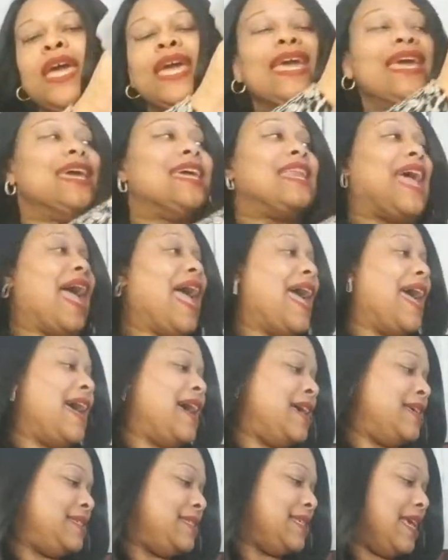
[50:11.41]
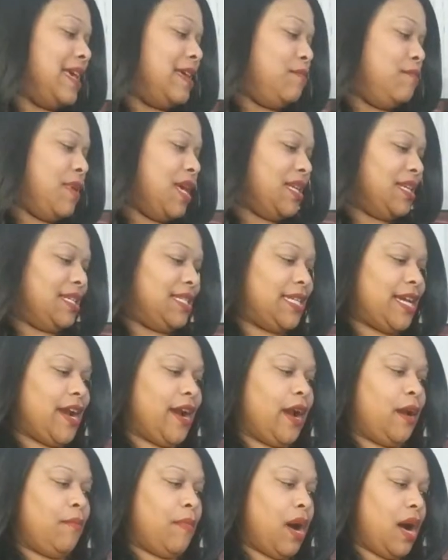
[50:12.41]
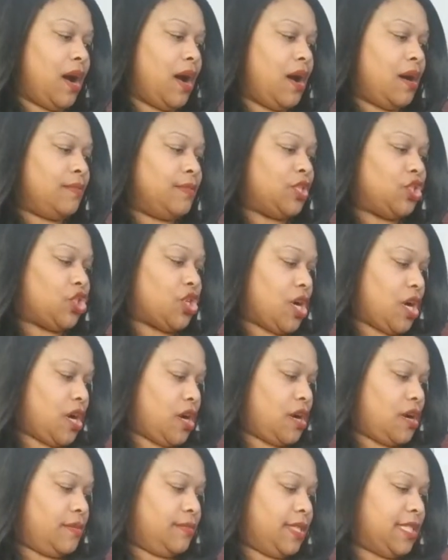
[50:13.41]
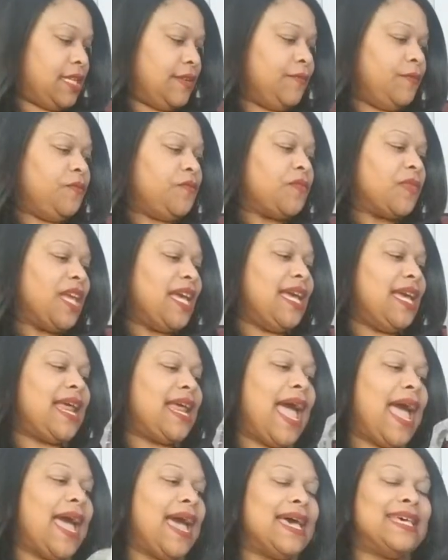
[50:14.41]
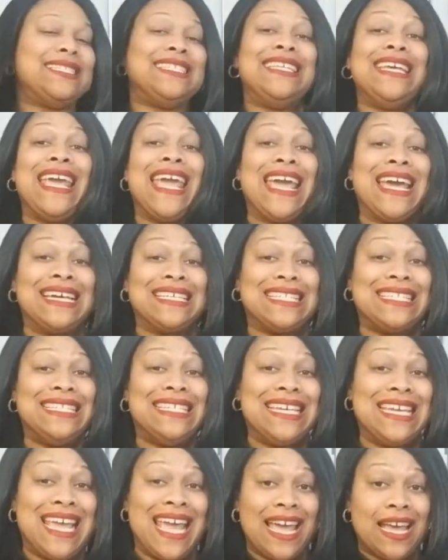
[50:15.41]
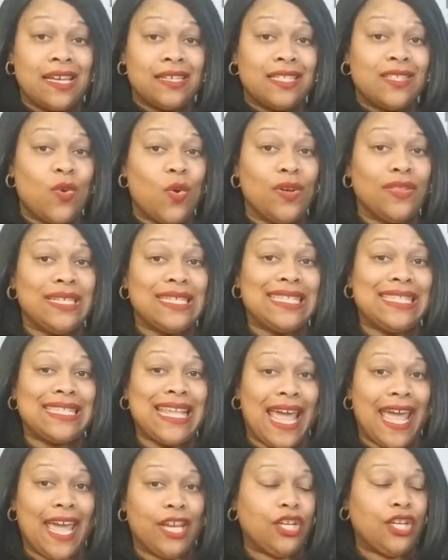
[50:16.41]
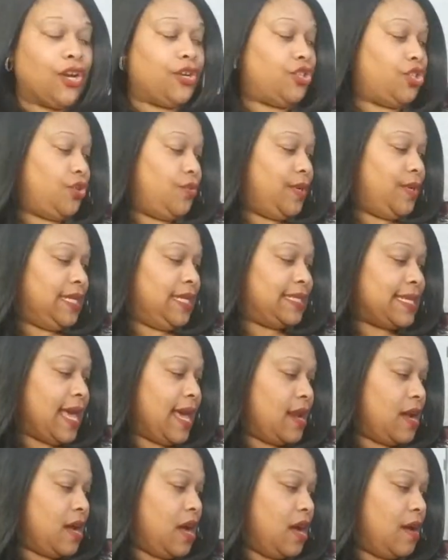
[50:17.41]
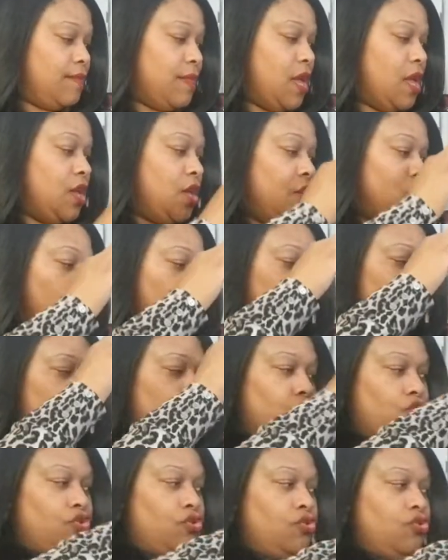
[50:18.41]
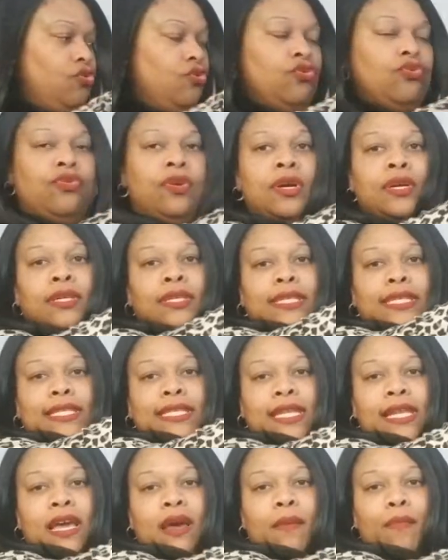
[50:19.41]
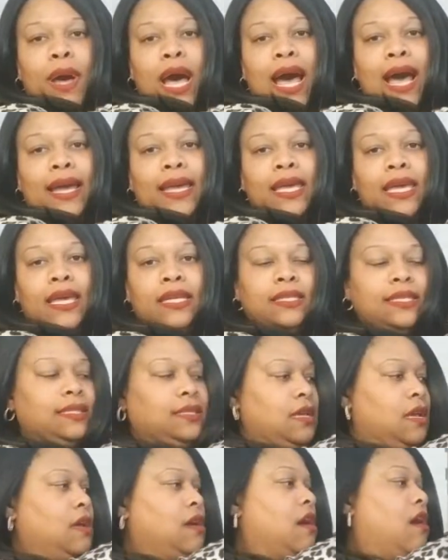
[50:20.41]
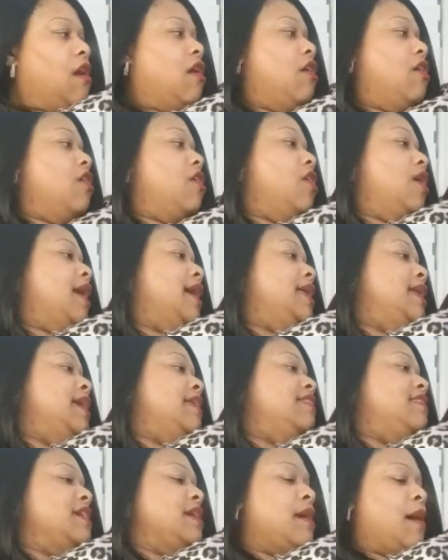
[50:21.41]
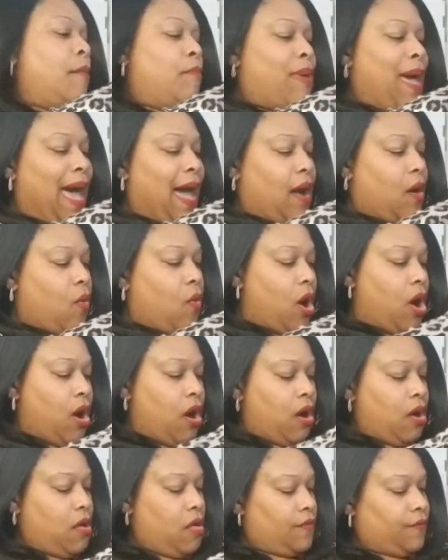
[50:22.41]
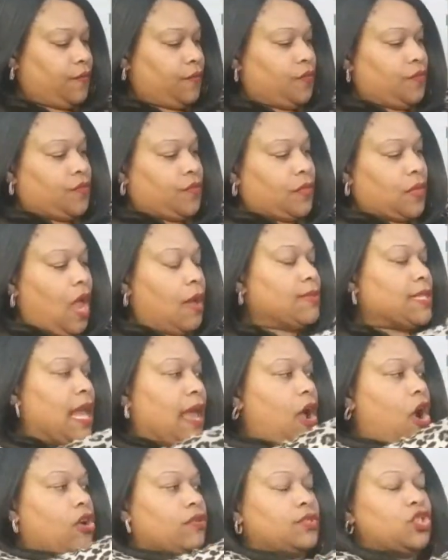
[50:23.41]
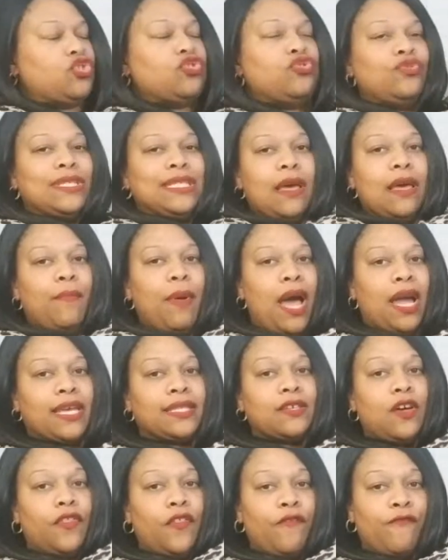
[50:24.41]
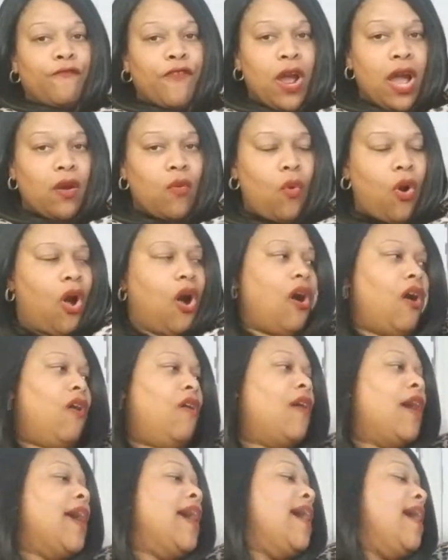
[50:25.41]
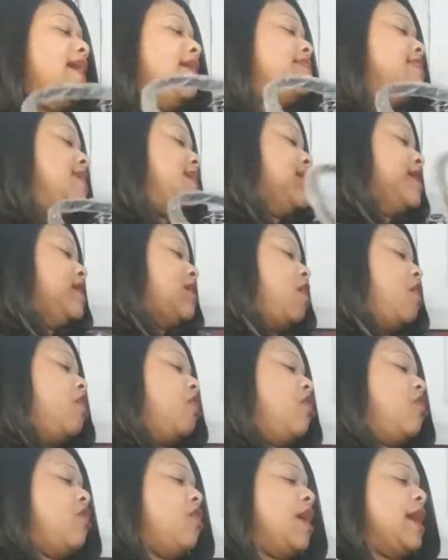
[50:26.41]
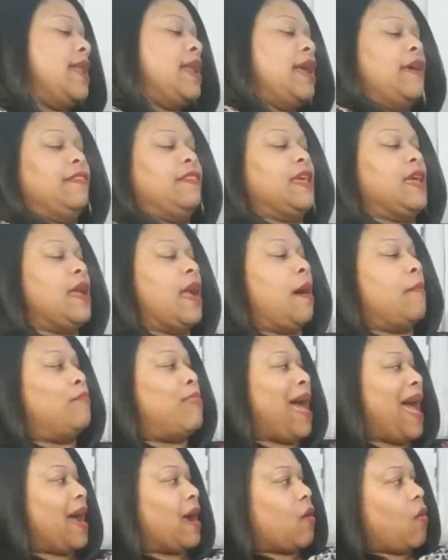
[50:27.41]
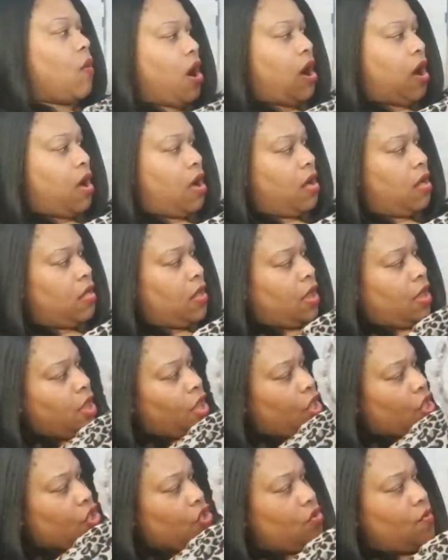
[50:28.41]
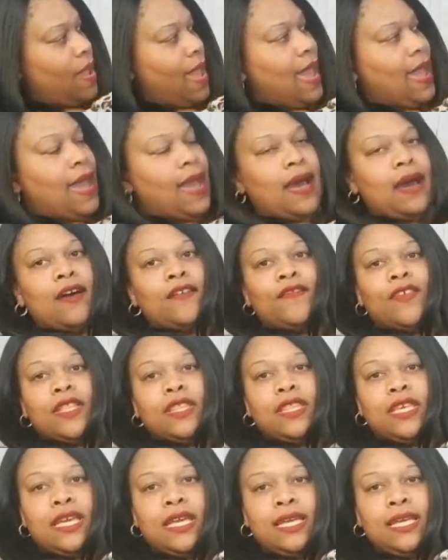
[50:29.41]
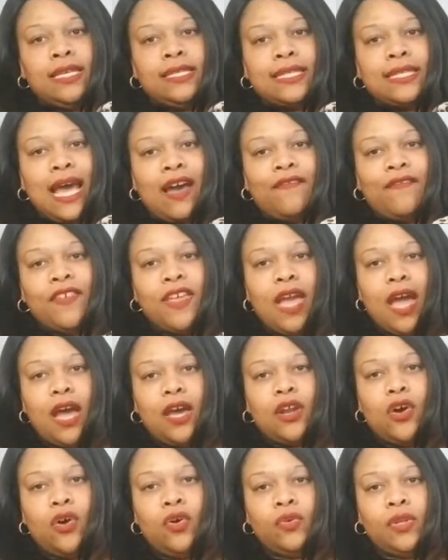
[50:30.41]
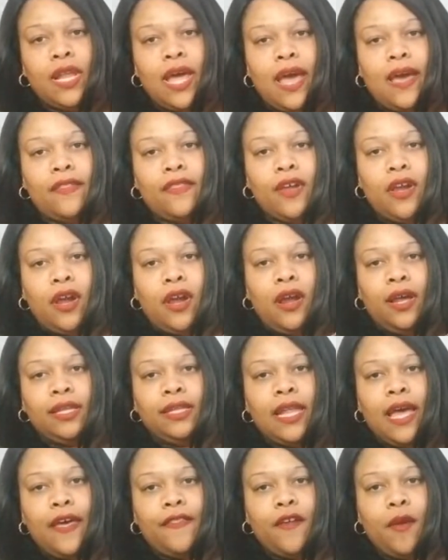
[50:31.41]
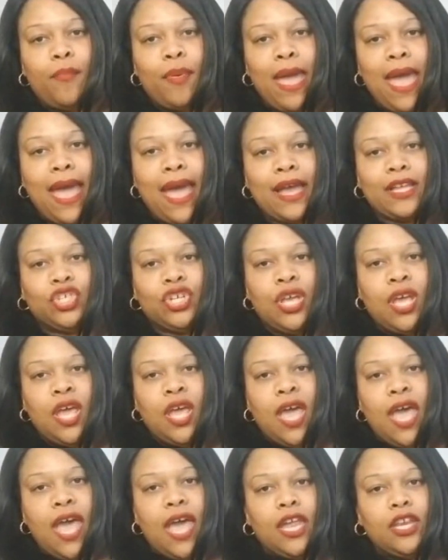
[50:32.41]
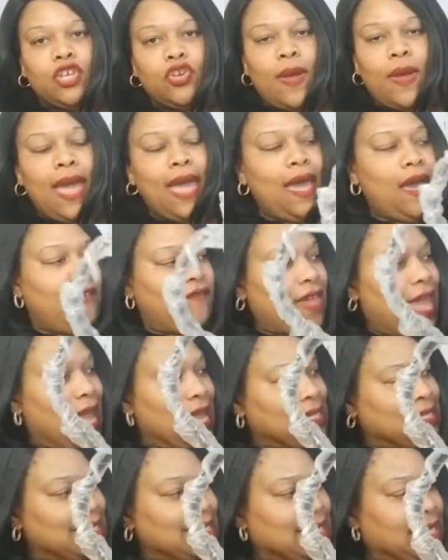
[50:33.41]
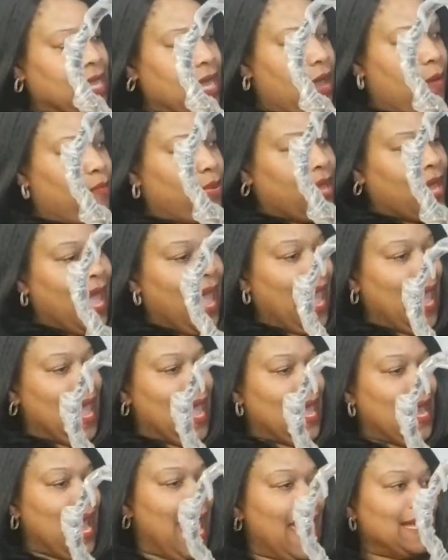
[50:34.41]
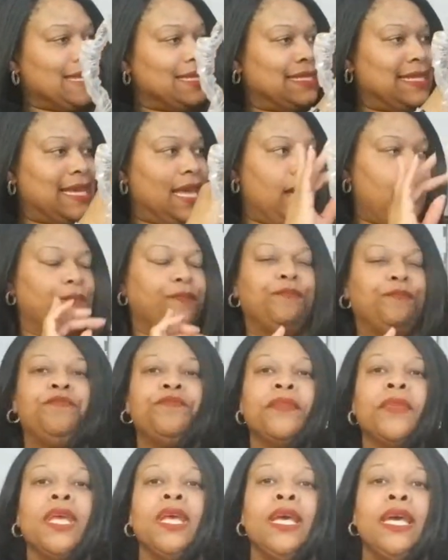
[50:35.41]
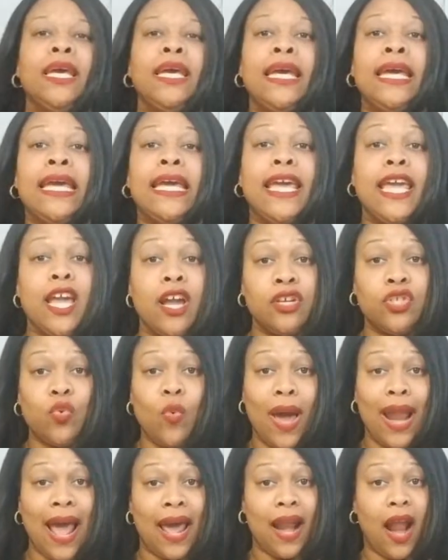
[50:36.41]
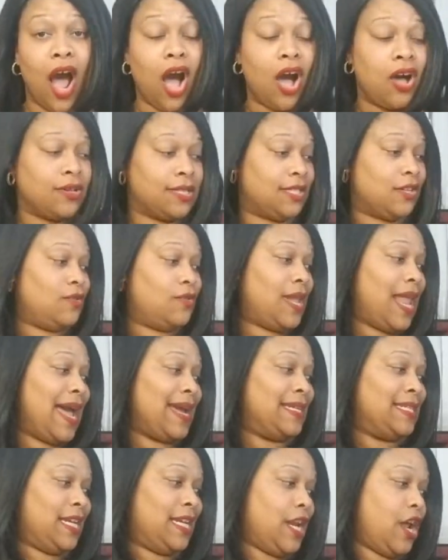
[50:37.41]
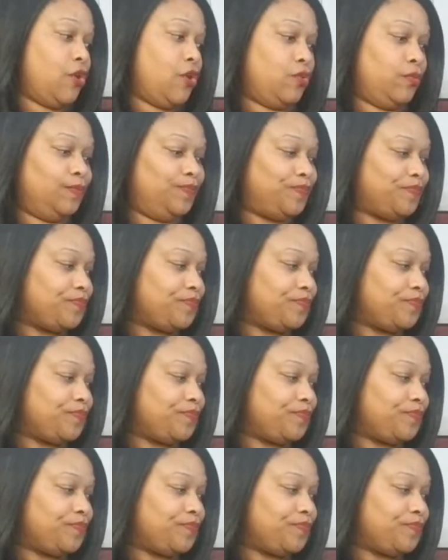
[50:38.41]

It has, in military mom's terms, it has the SDS or the standard Dooney setup. So two slip pockets on the back wall I'm saying on two slip pockets on the front wall, and then on the back wall, you have the Saffiano leather leather patch, and you have a slip and a zip. Here's what I'd also like to note.